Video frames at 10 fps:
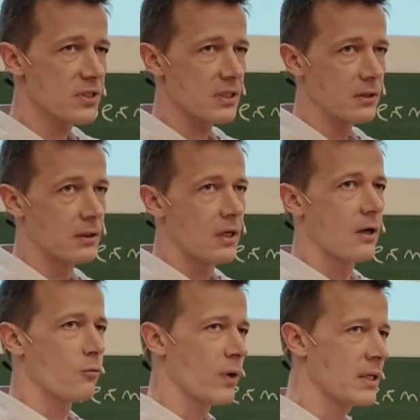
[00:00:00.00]
here.
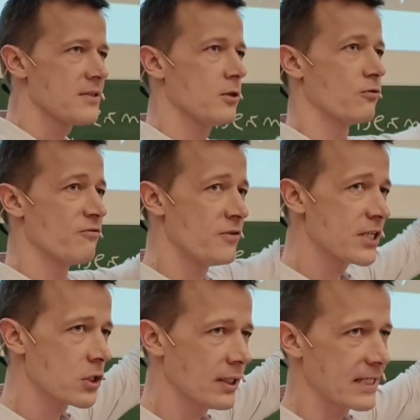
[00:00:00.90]
One is the
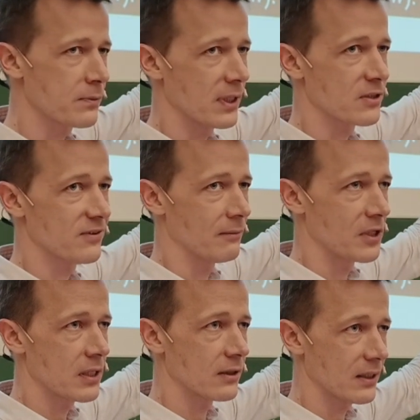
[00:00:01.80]
original exponential family,
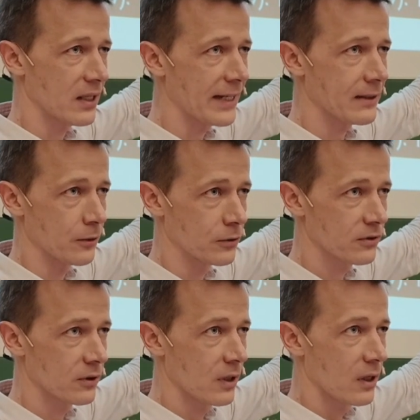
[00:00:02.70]
the likelihood.
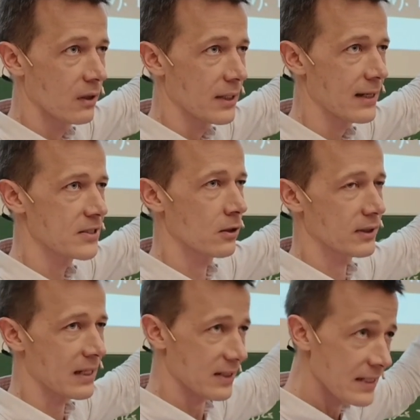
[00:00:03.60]

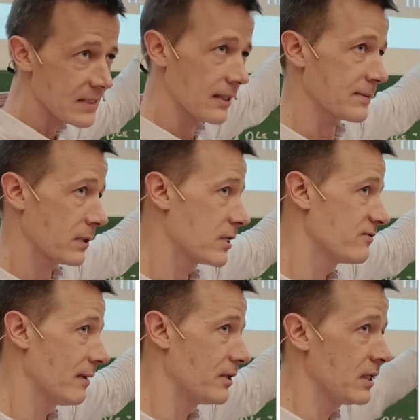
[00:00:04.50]
That is an exponential
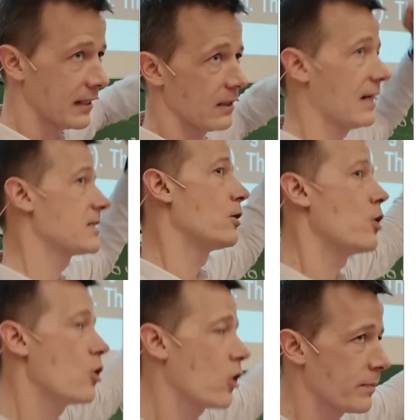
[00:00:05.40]
family, and it has a
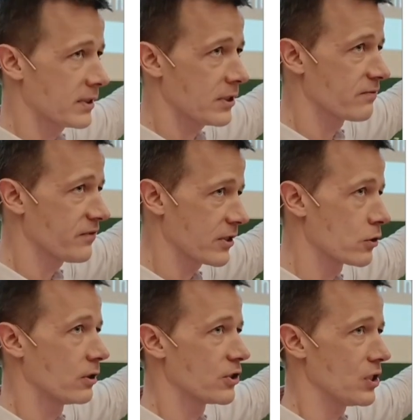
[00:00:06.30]
log partition function
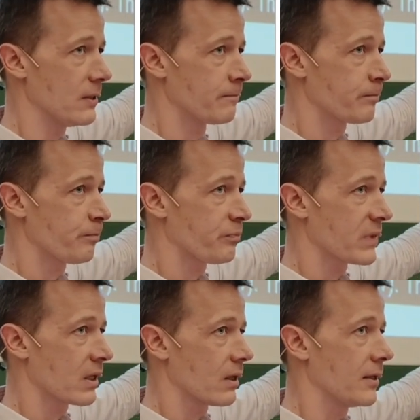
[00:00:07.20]
called G.
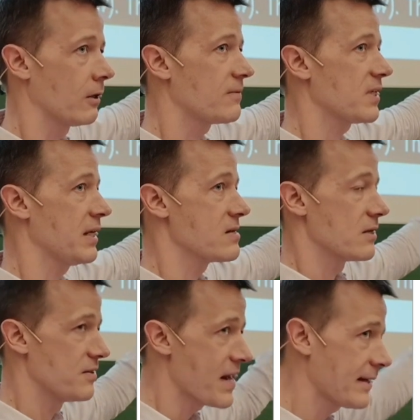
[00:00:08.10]
And now I'm saying
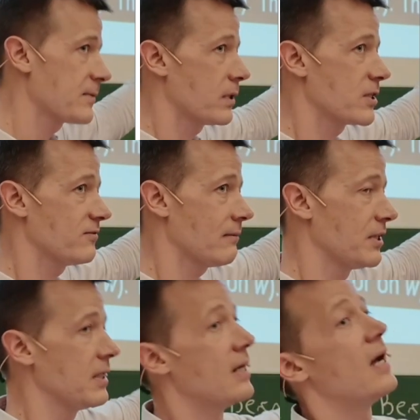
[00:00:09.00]
that exponential
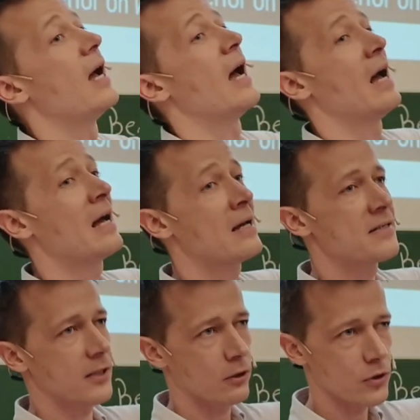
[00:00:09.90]
family has
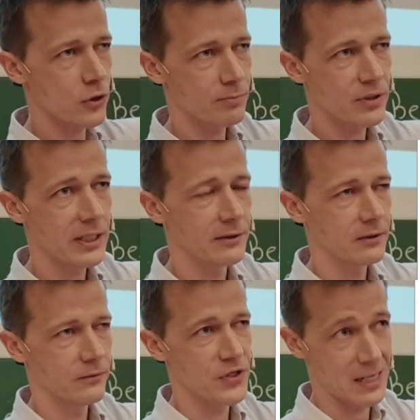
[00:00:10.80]
a conjugate prior,
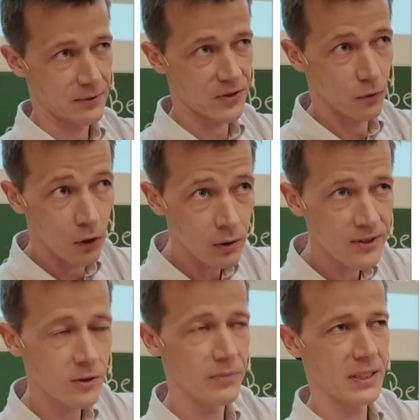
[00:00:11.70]
which happens to
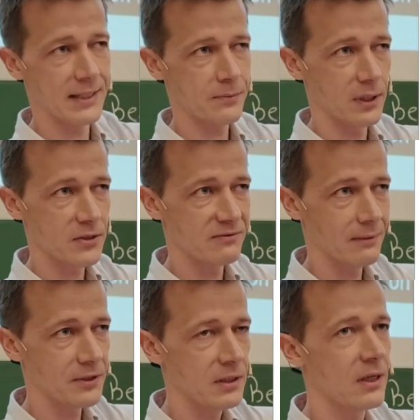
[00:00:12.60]
also be an exponential
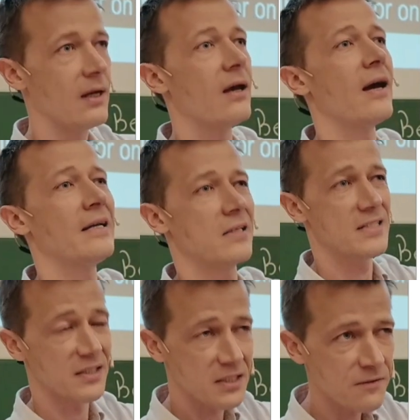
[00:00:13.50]
family, and it
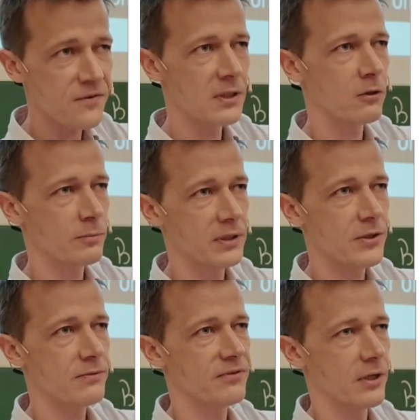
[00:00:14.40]
different log
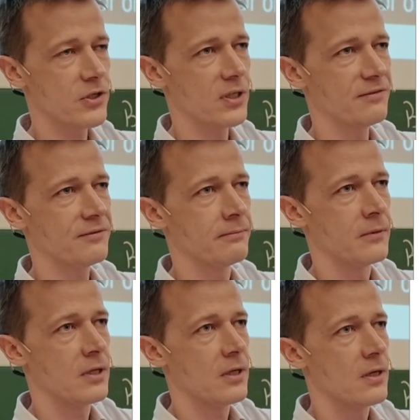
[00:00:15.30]
partition function F.
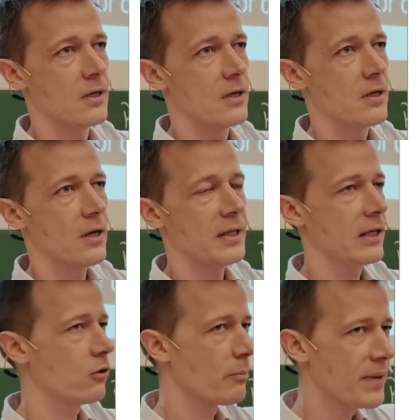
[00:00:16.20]
And they are
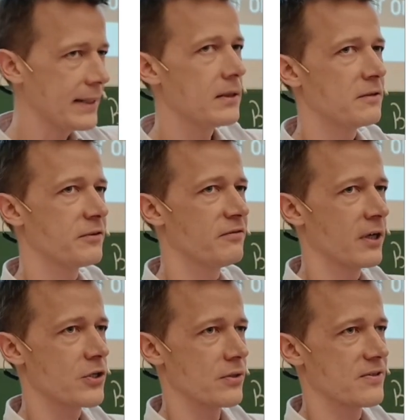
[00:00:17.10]
completely different
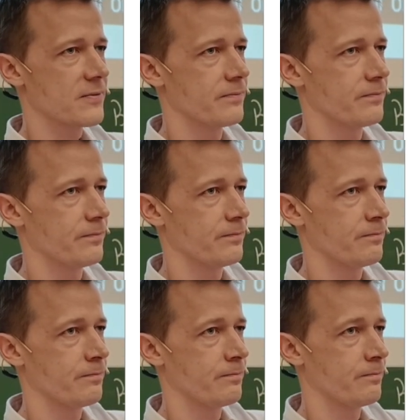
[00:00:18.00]
functions.
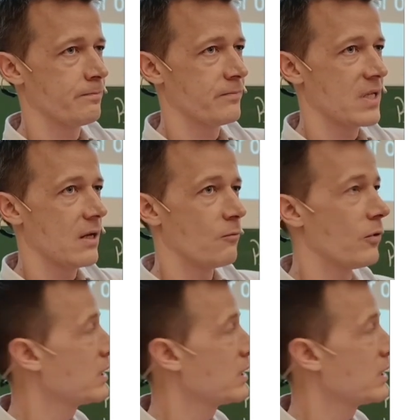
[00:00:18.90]
One